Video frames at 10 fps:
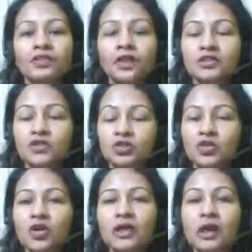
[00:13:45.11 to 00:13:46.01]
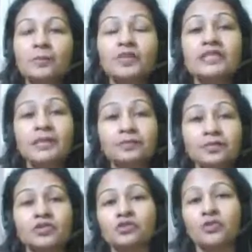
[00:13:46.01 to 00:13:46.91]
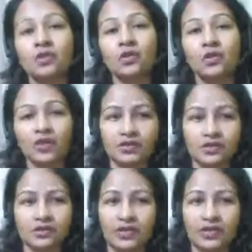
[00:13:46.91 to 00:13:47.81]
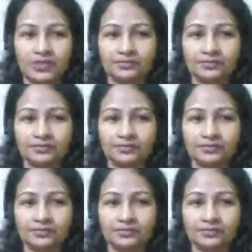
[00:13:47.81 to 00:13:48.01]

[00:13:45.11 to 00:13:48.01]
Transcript: construct our perceptions of what others are feeling.